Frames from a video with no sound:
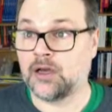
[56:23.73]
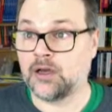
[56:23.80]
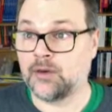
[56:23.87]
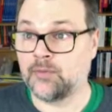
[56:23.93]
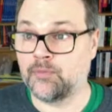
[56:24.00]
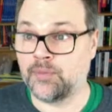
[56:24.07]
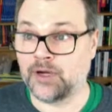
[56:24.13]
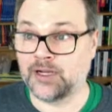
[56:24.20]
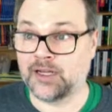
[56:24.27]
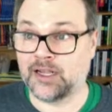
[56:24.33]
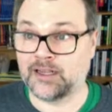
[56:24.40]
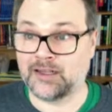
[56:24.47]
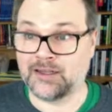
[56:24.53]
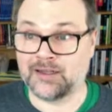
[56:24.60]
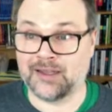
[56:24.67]
But
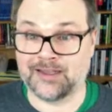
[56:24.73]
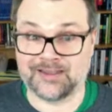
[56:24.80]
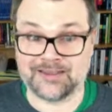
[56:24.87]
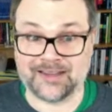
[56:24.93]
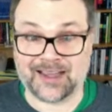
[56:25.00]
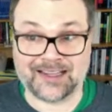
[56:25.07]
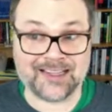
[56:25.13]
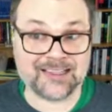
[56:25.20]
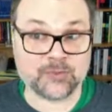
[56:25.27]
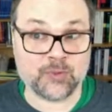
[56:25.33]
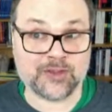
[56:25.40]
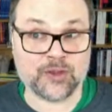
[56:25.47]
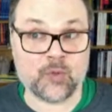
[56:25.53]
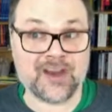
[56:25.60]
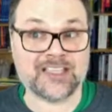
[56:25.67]
it's at least
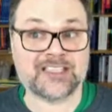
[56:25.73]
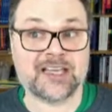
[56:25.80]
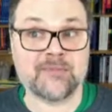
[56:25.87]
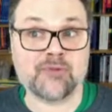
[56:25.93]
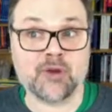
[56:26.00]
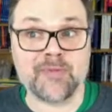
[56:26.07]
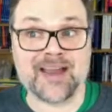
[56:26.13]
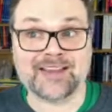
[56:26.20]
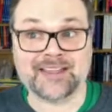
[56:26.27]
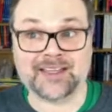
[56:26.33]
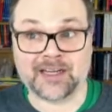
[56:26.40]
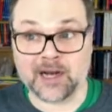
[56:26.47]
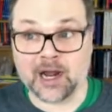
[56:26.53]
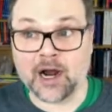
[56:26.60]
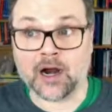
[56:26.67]
when the way it's implemented
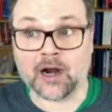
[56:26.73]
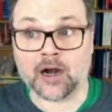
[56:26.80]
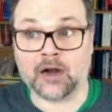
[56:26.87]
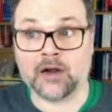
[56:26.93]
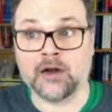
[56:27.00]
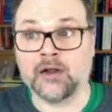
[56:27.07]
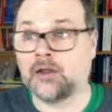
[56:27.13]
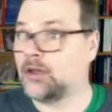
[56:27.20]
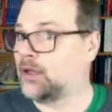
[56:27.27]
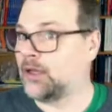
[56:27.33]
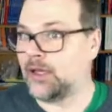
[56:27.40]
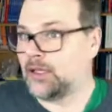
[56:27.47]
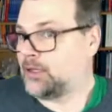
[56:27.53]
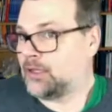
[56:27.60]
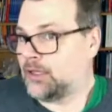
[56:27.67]
in R,
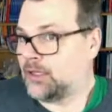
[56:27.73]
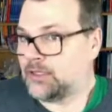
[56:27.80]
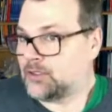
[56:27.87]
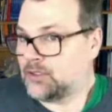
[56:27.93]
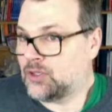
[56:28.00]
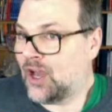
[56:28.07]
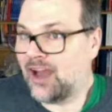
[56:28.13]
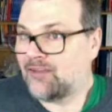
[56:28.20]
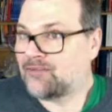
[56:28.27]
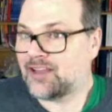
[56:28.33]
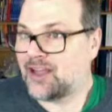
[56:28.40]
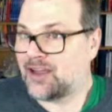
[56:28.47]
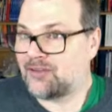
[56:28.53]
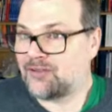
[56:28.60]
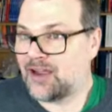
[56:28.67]
you have to
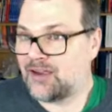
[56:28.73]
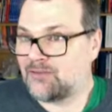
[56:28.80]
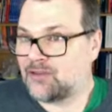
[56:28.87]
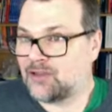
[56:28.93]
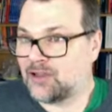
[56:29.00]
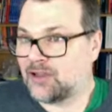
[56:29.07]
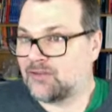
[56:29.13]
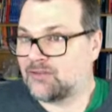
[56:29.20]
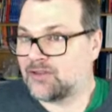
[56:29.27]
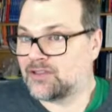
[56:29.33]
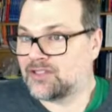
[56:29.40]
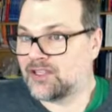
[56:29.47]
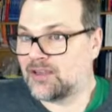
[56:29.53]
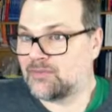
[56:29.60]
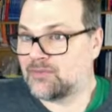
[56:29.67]
have everything of the
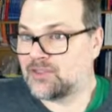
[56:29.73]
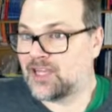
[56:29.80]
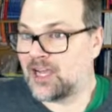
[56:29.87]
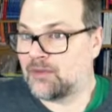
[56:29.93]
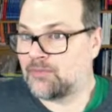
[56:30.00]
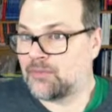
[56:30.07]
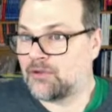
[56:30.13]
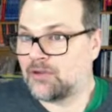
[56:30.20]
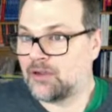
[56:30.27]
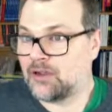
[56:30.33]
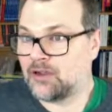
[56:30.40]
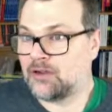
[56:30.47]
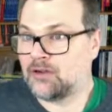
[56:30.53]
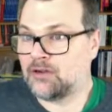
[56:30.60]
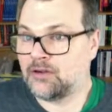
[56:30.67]
same type
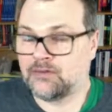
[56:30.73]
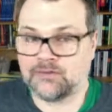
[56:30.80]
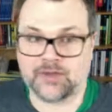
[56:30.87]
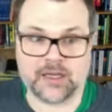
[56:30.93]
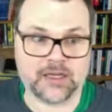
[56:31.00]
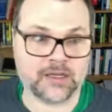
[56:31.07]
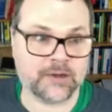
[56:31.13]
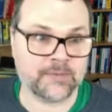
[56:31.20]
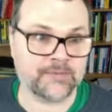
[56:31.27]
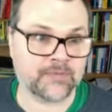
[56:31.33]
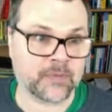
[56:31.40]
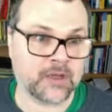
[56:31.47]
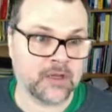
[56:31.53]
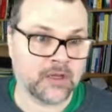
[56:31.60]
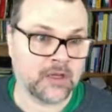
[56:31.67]
of data.
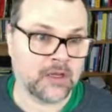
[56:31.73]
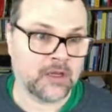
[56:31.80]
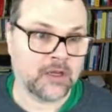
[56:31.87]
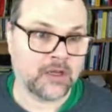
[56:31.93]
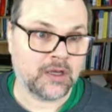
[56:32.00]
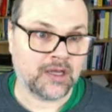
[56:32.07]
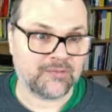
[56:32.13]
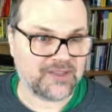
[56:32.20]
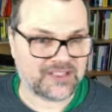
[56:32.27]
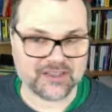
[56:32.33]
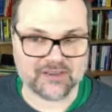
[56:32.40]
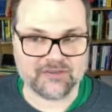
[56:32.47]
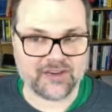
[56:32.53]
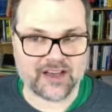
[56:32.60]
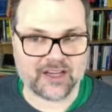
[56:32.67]
And
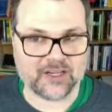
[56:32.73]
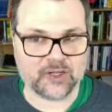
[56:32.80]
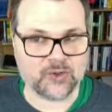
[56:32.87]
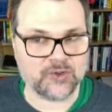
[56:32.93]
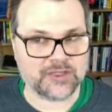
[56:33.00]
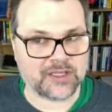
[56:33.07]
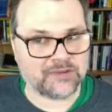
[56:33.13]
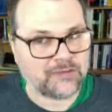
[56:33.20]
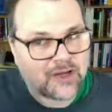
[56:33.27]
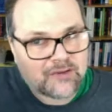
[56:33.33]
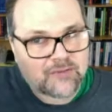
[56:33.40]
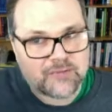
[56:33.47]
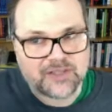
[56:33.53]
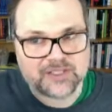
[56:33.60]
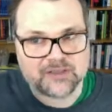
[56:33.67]
missing values, if you have a
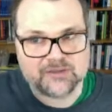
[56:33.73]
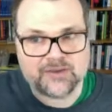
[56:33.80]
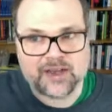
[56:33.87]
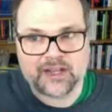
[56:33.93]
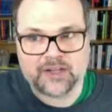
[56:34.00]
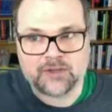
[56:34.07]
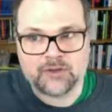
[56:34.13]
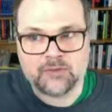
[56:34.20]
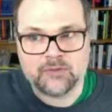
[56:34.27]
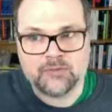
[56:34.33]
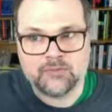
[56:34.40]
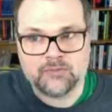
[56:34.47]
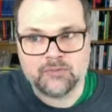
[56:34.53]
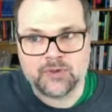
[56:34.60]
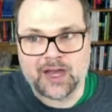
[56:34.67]
missing value,
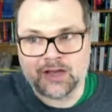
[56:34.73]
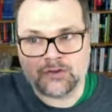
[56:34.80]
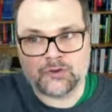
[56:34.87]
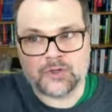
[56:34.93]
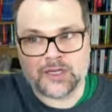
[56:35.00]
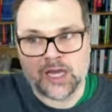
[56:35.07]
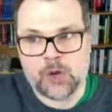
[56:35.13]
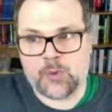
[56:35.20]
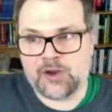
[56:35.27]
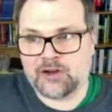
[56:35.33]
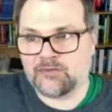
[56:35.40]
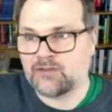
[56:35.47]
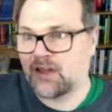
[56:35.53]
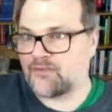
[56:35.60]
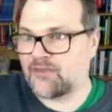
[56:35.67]
either you get rid
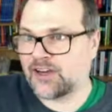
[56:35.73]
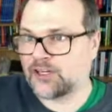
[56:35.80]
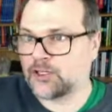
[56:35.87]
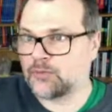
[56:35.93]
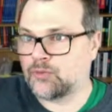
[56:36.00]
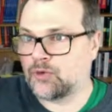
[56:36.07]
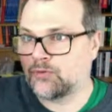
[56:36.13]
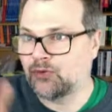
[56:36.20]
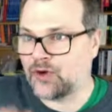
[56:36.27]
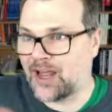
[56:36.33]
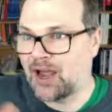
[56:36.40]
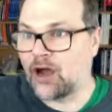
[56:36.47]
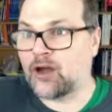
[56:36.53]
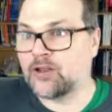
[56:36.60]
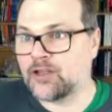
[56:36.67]
of that variable for
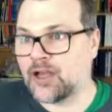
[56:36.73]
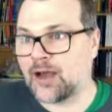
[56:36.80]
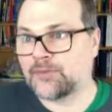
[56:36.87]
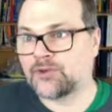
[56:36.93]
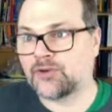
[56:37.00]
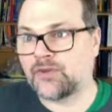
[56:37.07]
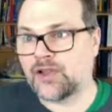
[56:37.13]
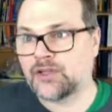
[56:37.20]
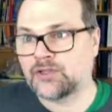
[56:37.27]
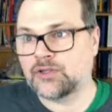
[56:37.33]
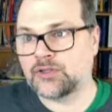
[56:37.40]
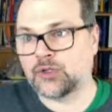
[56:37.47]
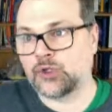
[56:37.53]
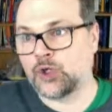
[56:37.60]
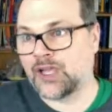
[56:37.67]
all the
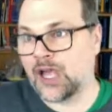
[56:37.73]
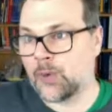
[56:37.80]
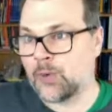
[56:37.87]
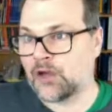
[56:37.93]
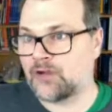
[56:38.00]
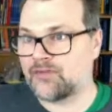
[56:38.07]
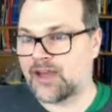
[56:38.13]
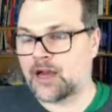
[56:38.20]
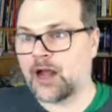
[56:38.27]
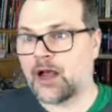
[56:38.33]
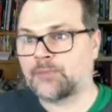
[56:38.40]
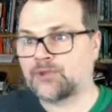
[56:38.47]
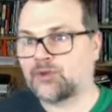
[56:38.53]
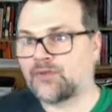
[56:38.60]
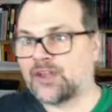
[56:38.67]
observations, or you get rid of that
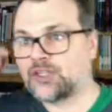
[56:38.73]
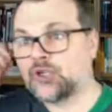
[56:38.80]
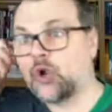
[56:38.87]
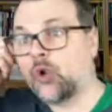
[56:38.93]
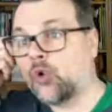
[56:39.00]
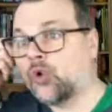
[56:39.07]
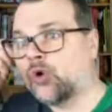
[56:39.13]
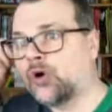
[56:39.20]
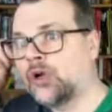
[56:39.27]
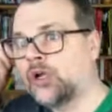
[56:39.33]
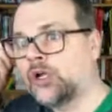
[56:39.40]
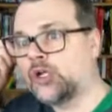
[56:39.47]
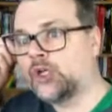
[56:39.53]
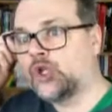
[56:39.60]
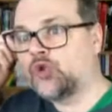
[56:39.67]
observation, or
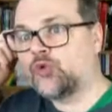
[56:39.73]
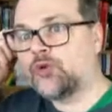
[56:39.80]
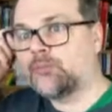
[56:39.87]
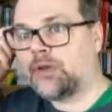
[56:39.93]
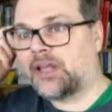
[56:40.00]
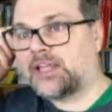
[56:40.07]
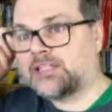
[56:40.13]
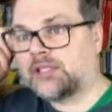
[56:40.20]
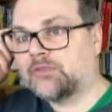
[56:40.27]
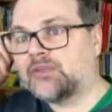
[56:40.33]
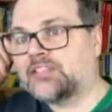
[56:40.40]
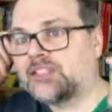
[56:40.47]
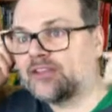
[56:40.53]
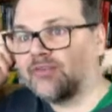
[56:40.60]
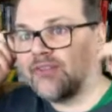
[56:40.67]
you replace the
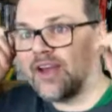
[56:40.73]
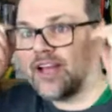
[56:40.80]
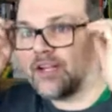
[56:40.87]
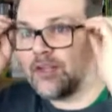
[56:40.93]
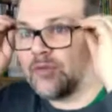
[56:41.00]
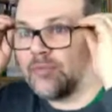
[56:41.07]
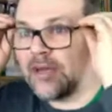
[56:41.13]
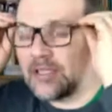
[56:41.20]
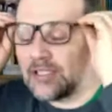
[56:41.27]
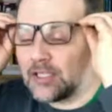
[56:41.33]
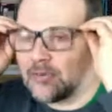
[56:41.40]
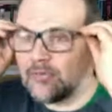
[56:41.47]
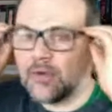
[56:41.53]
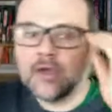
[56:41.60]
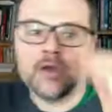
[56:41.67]
missing value by
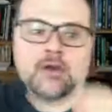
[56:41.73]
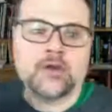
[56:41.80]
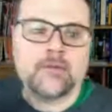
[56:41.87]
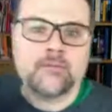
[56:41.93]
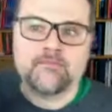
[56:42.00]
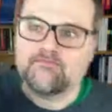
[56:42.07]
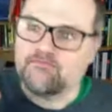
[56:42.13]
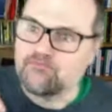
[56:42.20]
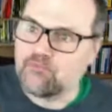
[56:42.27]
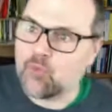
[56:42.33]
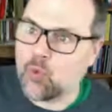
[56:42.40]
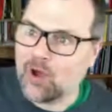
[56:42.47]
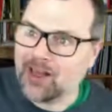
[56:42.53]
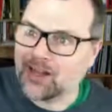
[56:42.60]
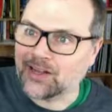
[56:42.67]
some
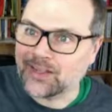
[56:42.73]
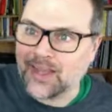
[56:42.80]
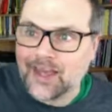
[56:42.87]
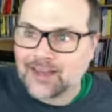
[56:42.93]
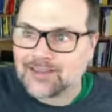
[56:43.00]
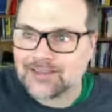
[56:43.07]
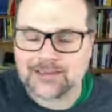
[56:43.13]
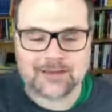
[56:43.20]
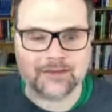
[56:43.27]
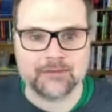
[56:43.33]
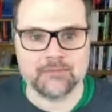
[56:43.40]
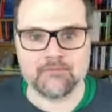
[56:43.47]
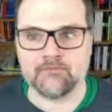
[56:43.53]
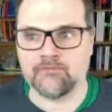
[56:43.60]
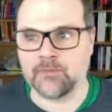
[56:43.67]
well-guessed
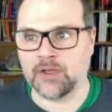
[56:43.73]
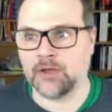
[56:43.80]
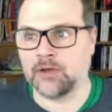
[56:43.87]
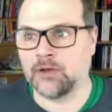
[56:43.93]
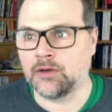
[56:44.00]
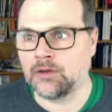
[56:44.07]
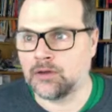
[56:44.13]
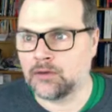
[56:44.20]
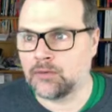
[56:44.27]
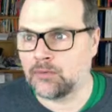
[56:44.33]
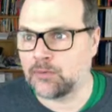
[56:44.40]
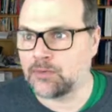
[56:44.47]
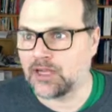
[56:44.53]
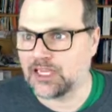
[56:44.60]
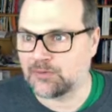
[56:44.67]

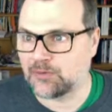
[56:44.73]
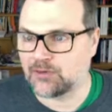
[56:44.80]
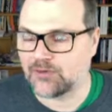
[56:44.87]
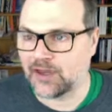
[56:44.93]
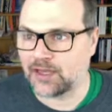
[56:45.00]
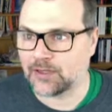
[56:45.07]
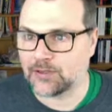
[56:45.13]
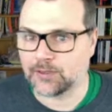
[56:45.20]
replacement value.